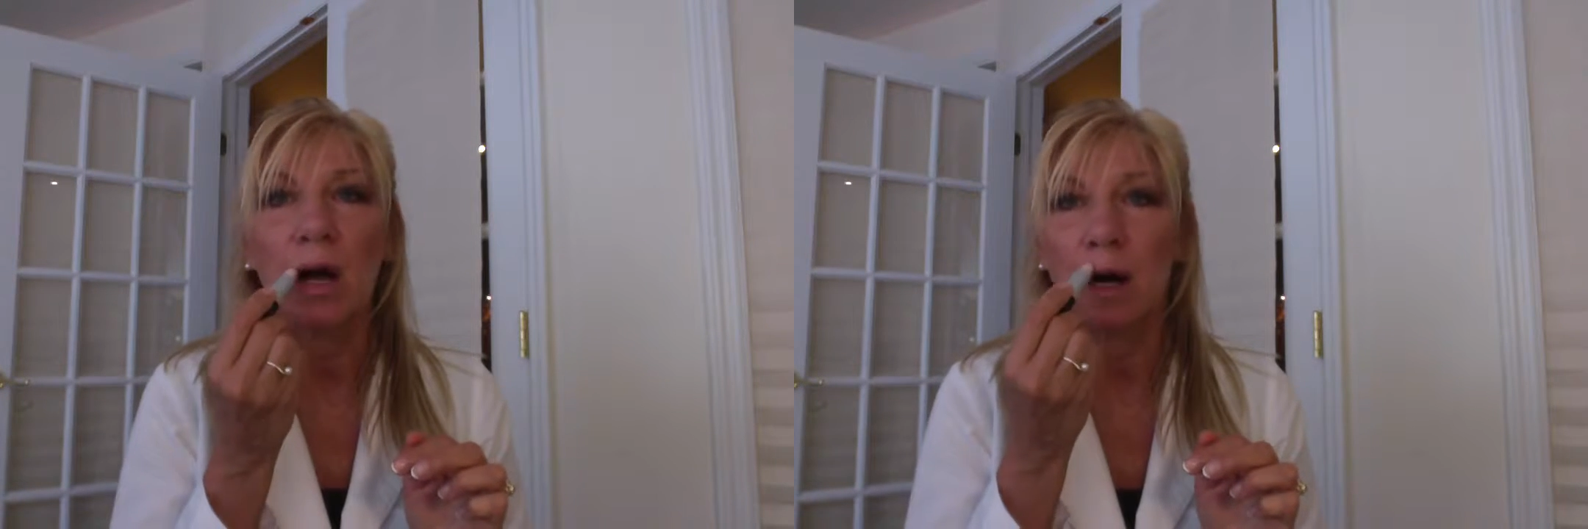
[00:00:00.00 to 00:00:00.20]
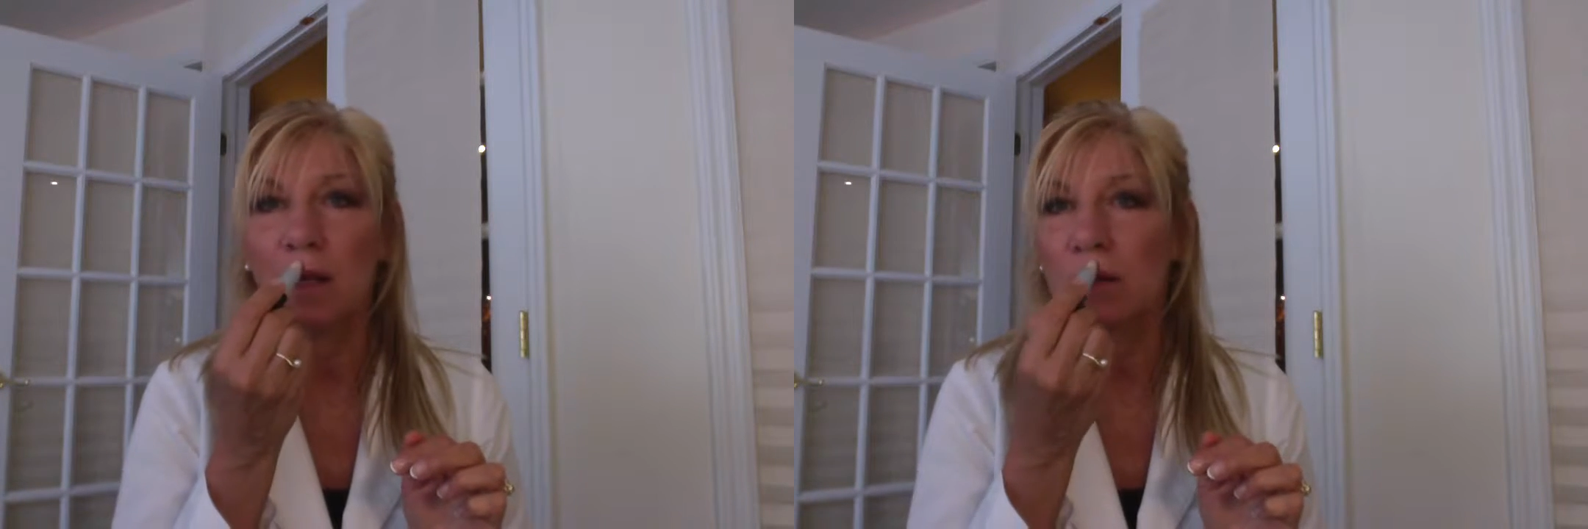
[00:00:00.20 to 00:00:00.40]

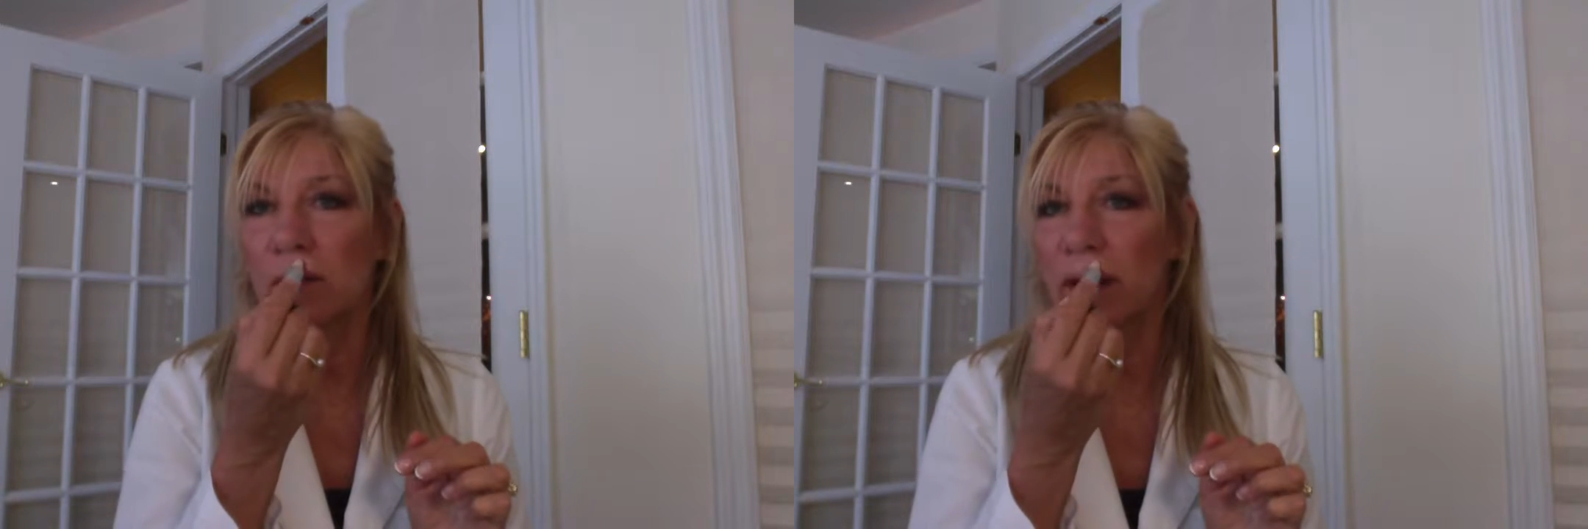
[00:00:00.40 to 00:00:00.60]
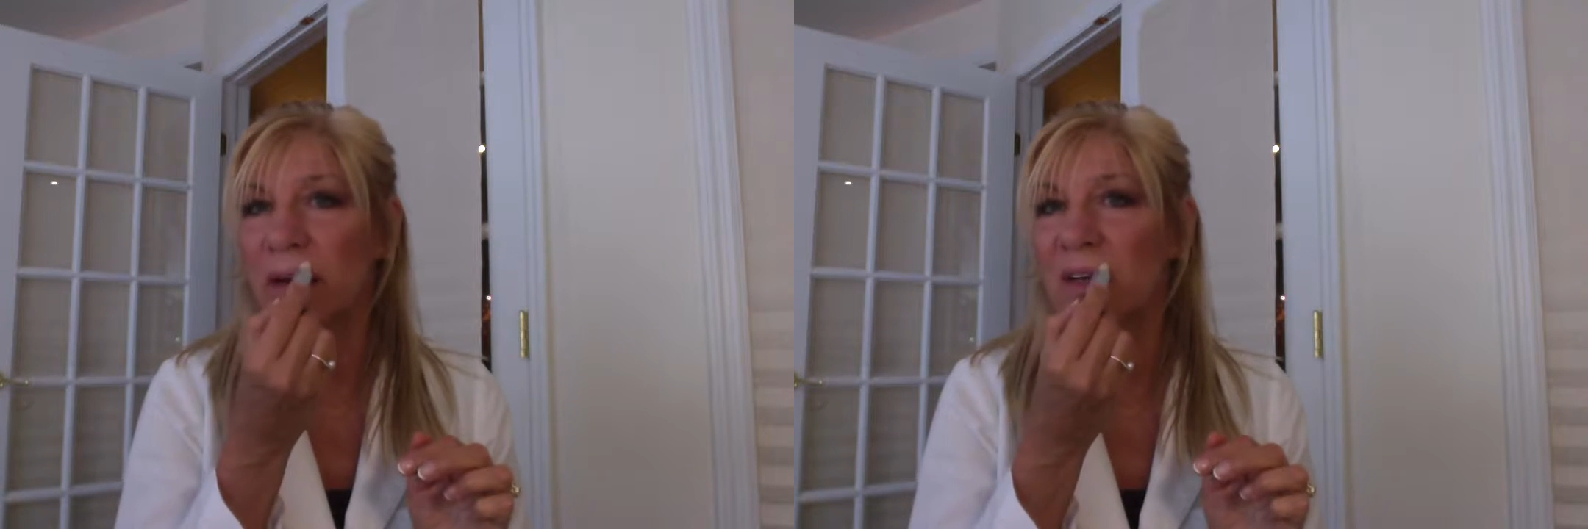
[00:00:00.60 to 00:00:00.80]
All
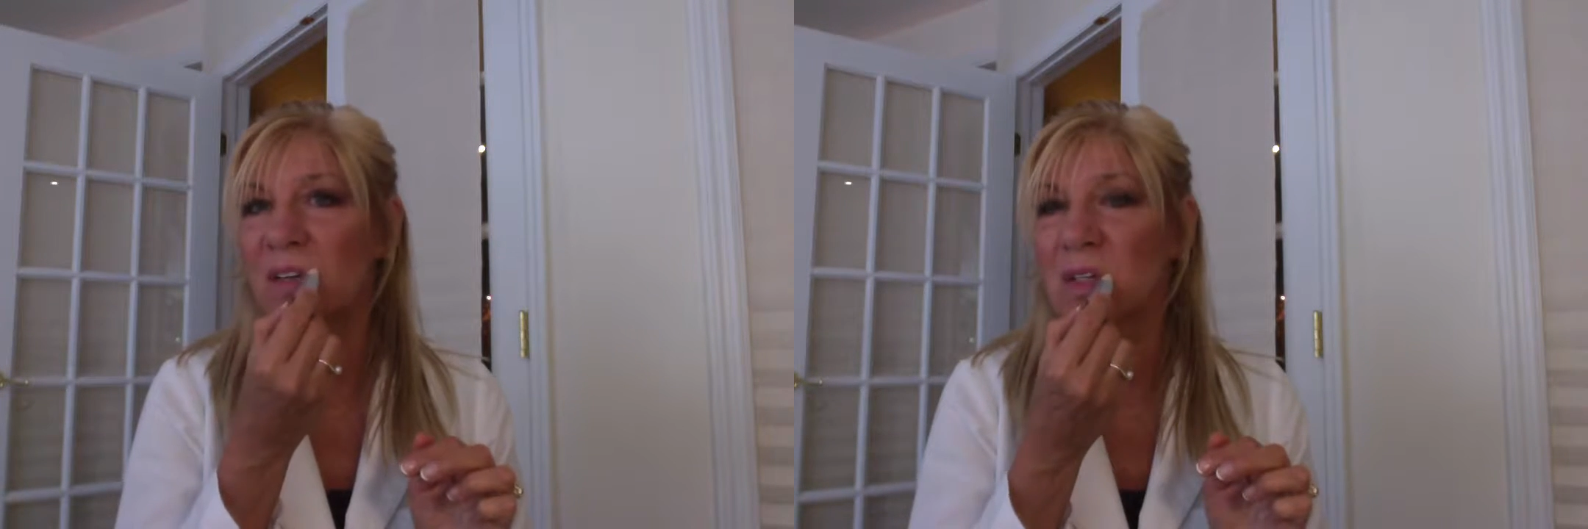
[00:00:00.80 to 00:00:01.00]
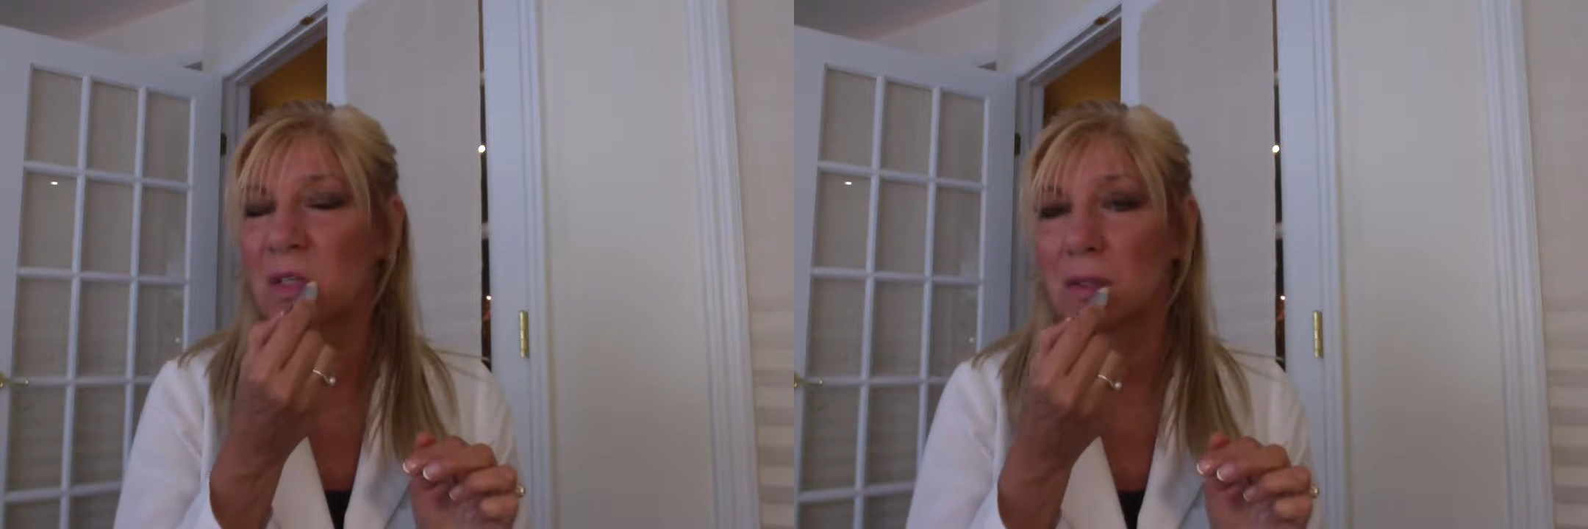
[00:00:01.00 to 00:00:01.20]

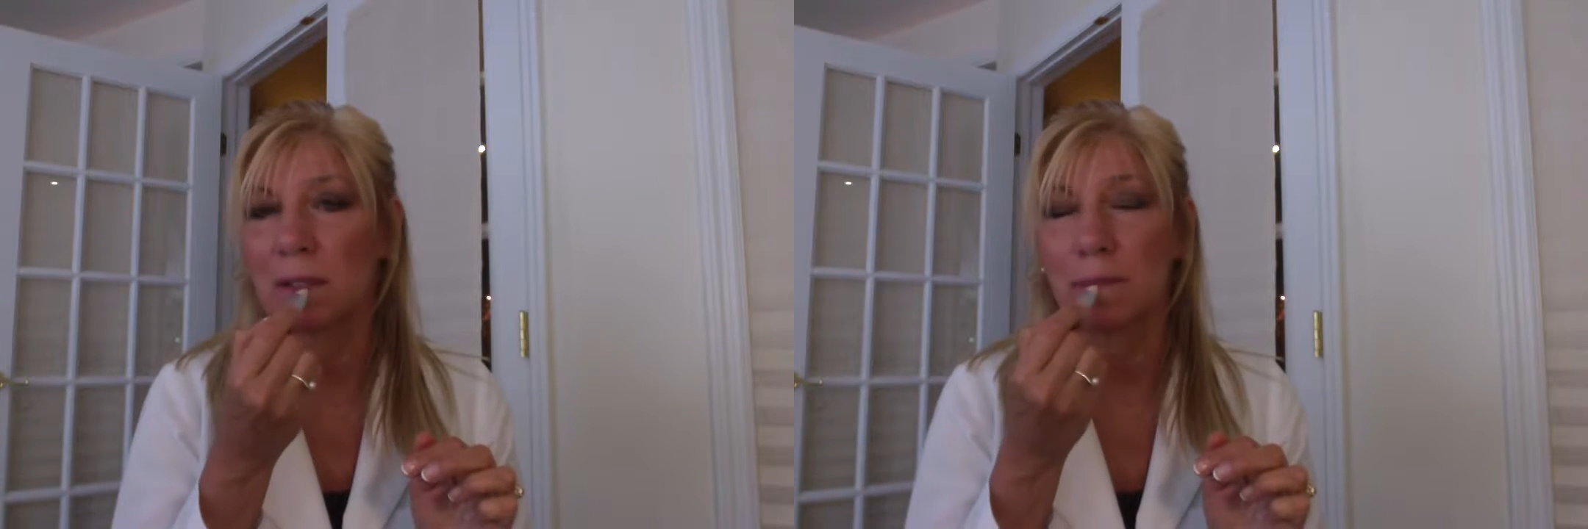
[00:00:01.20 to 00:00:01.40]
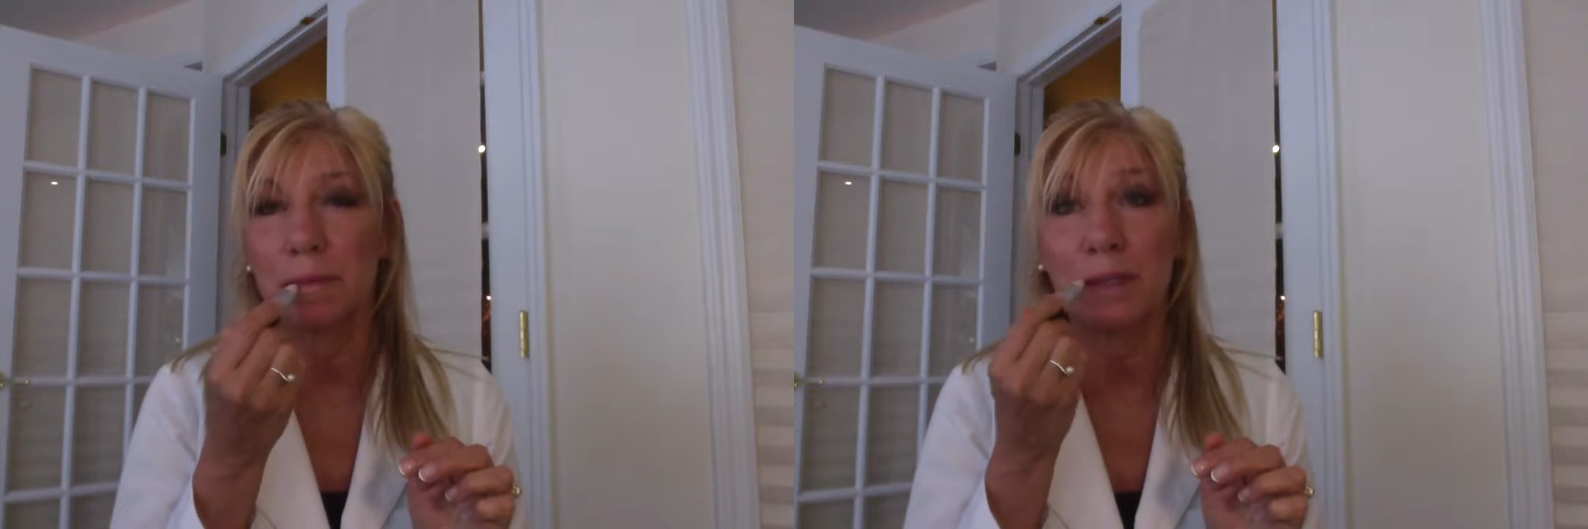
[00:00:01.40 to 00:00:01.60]
around your
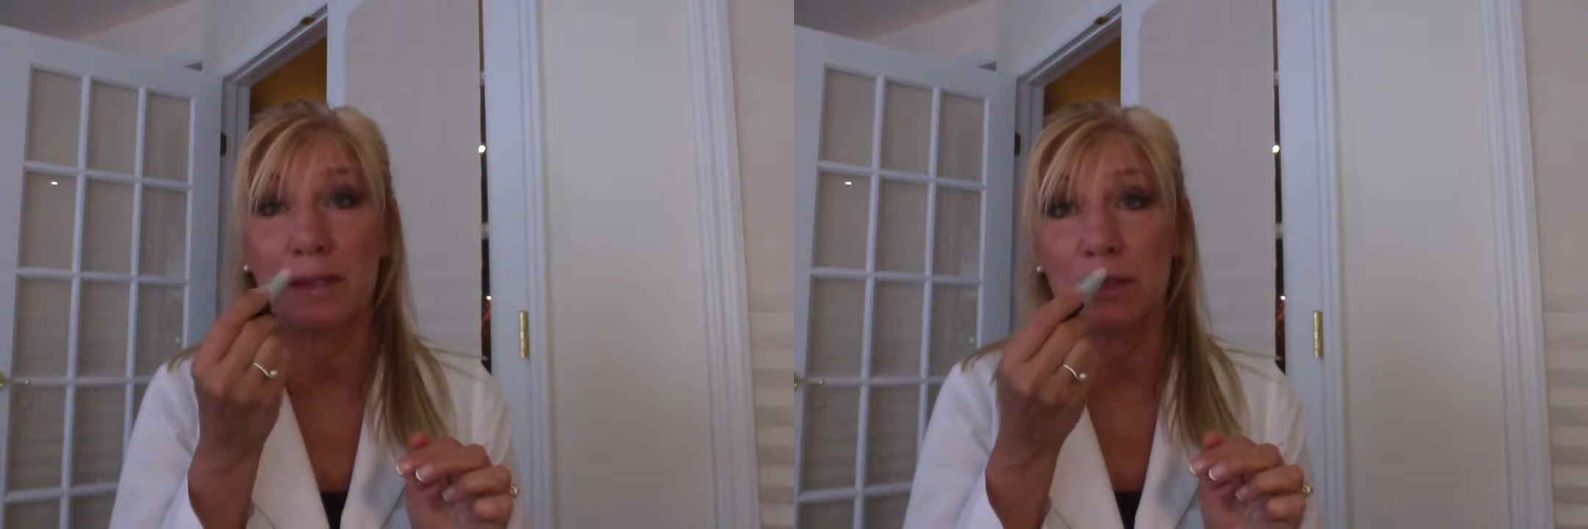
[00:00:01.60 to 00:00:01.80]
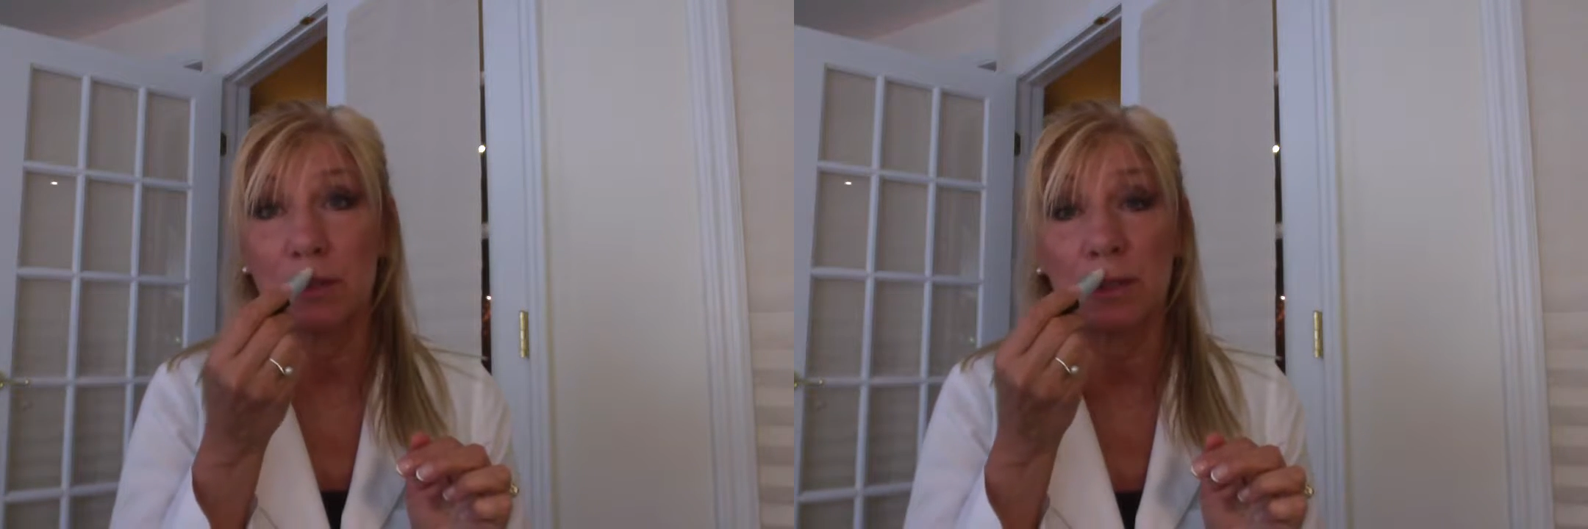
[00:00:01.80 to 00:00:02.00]
lips,
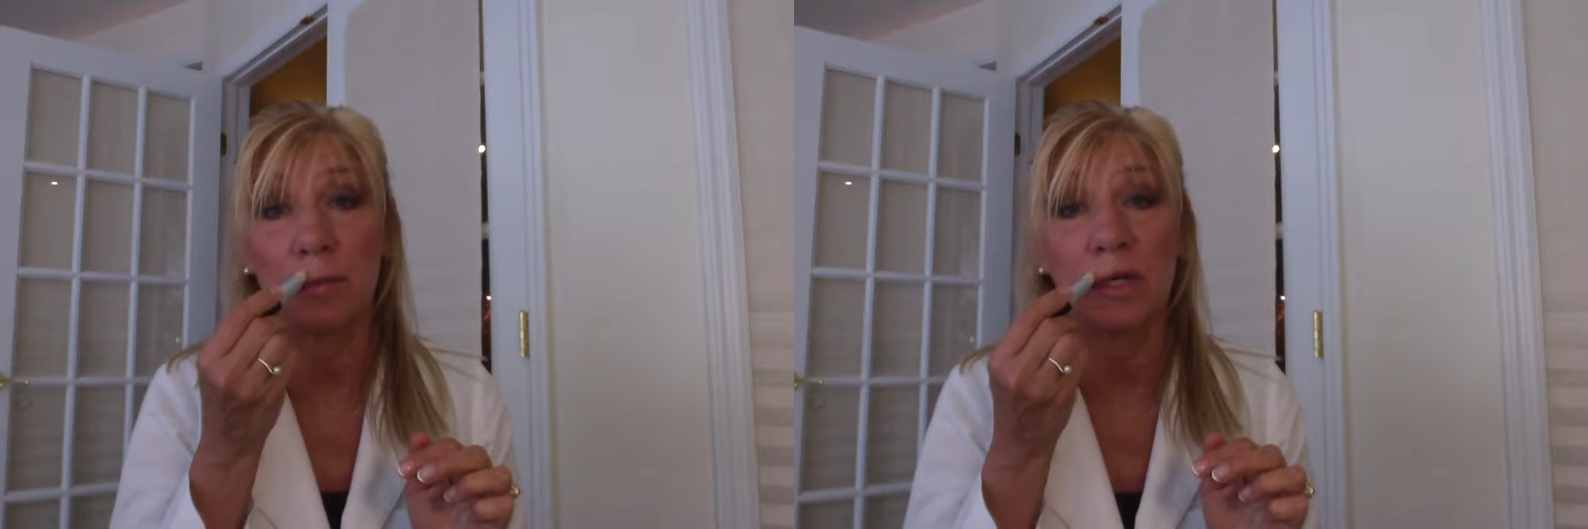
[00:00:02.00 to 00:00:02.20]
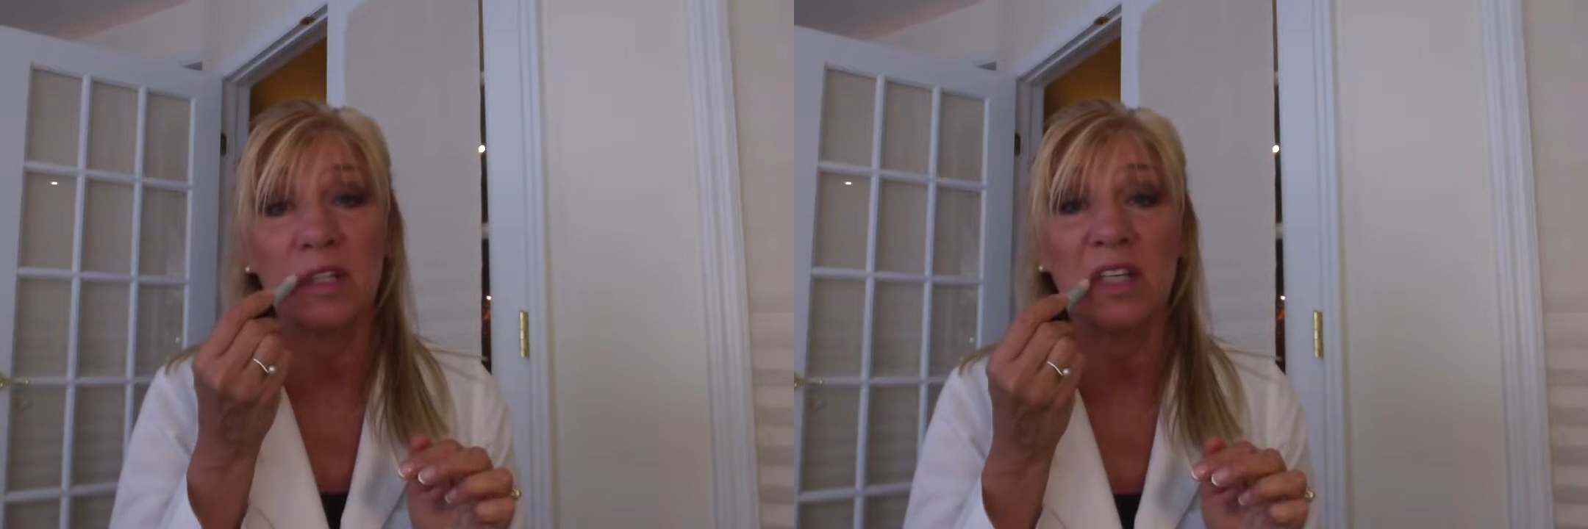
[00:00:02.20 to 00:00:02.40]
because you know what?